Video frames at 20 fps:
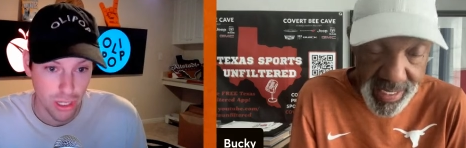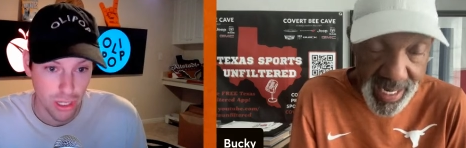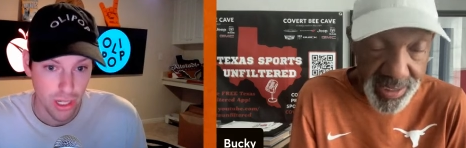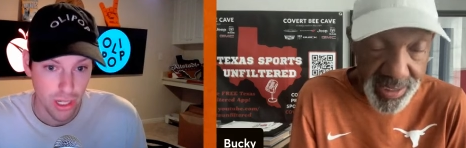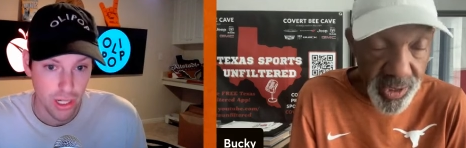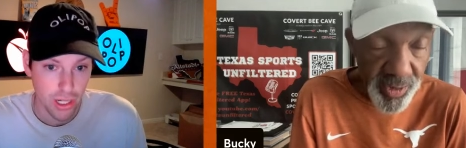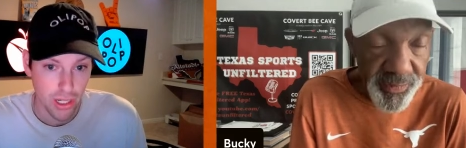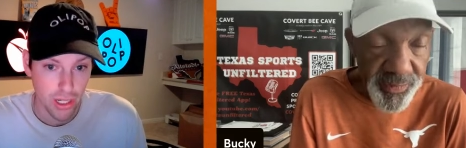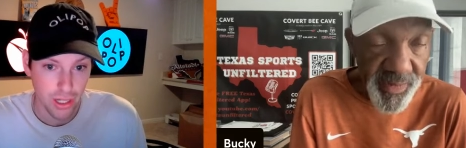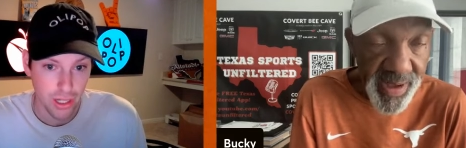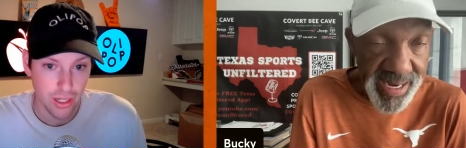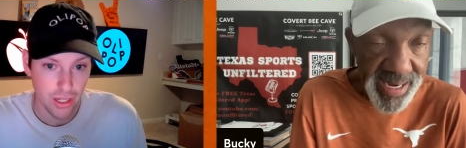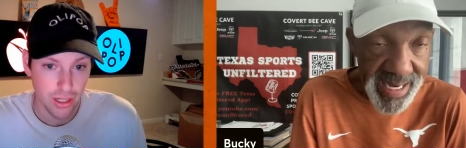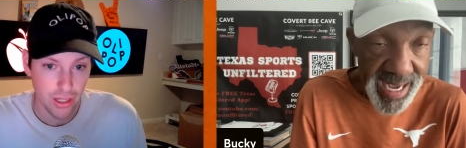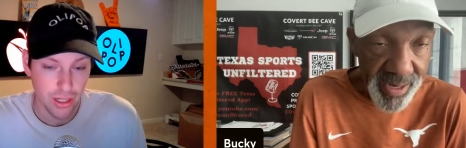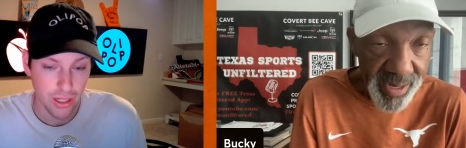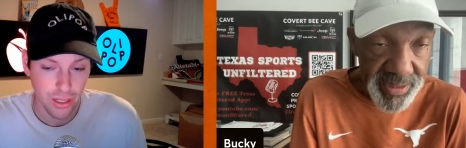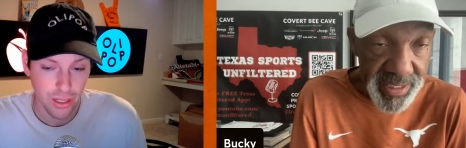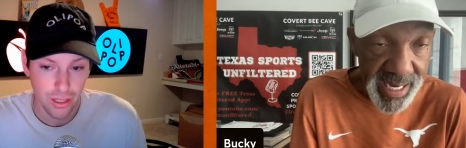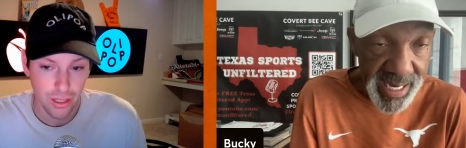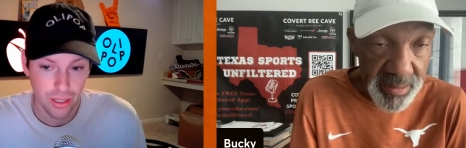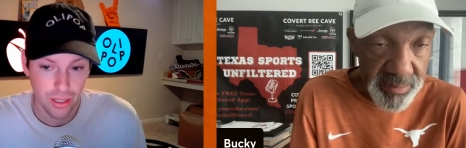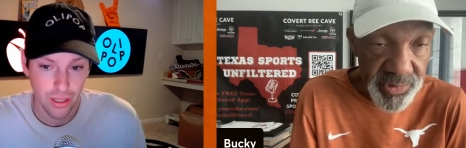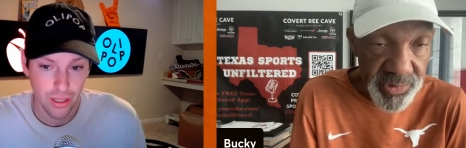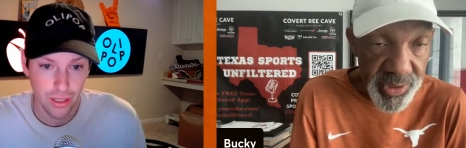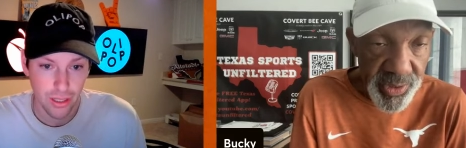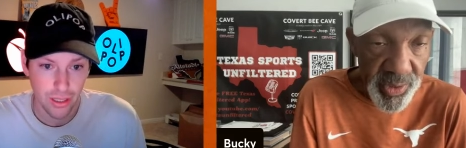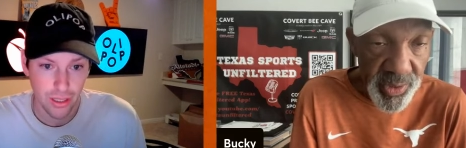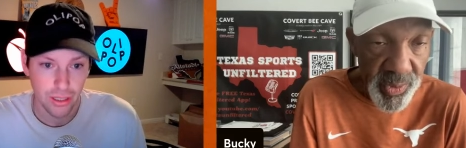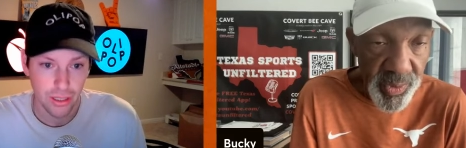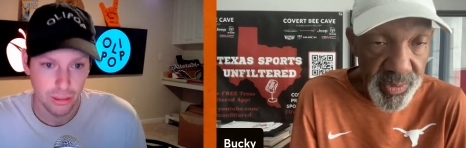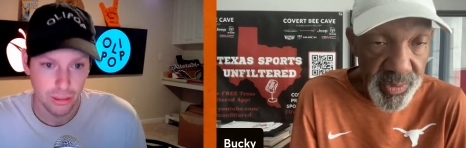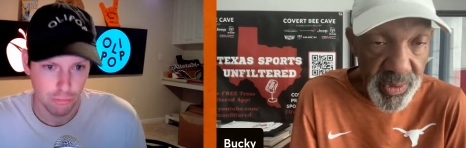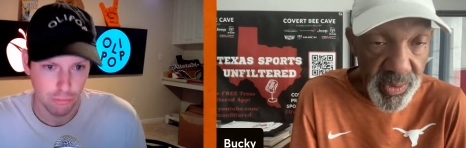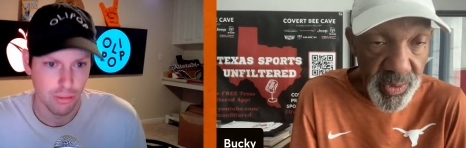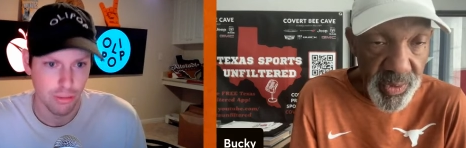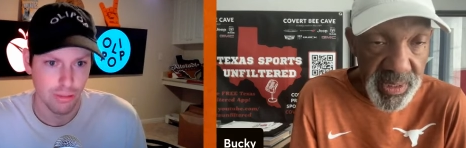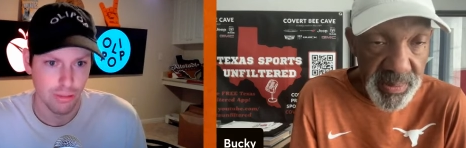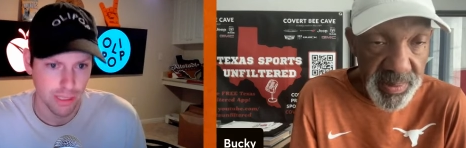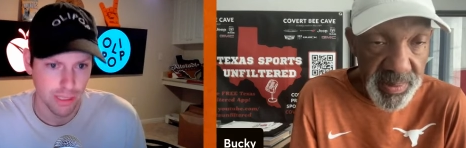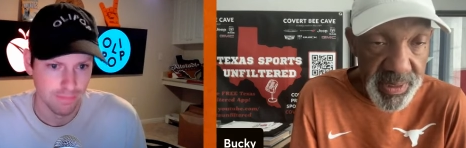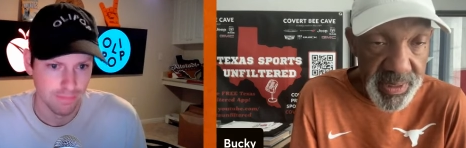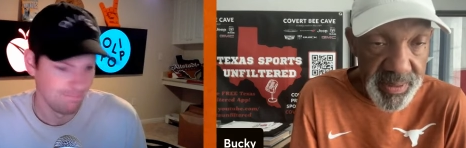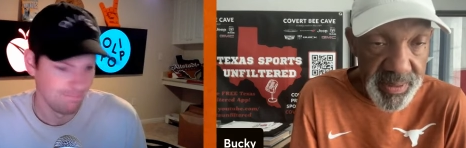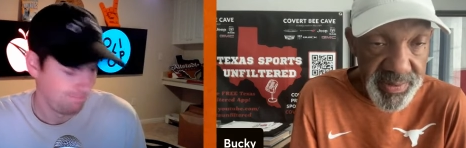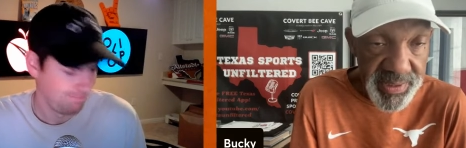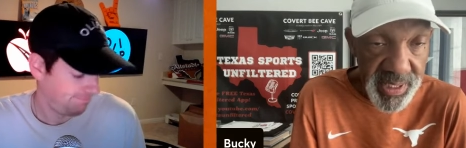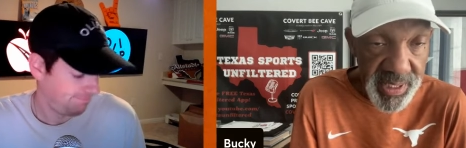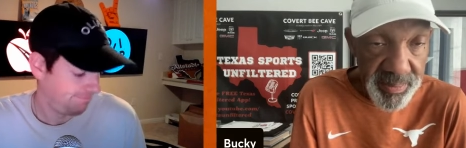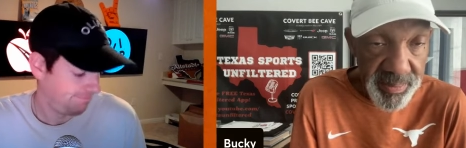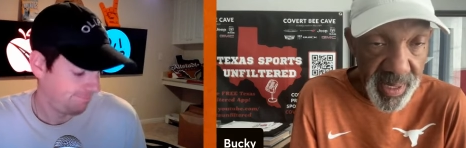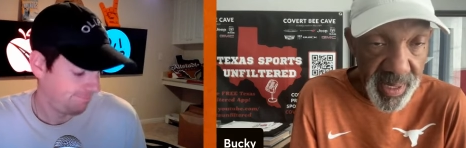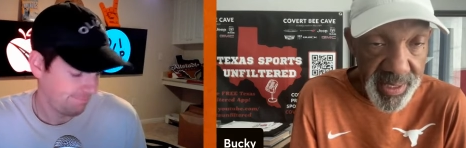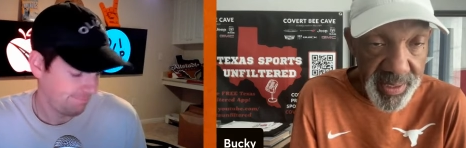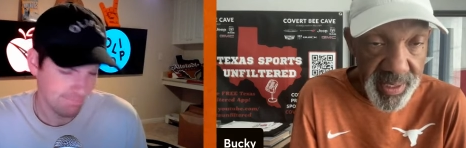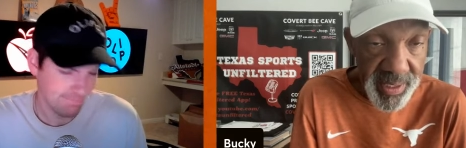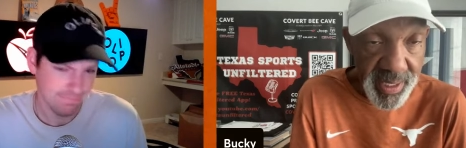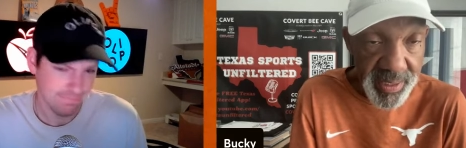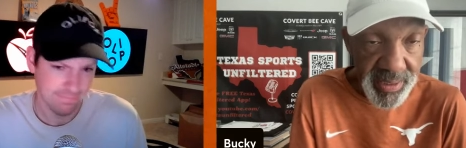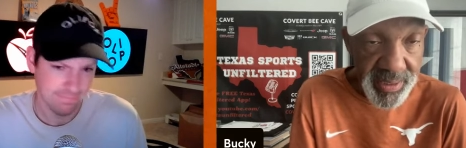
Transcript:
Speaker 1: Yeah, you'll find out in game 2 who he believes in by then,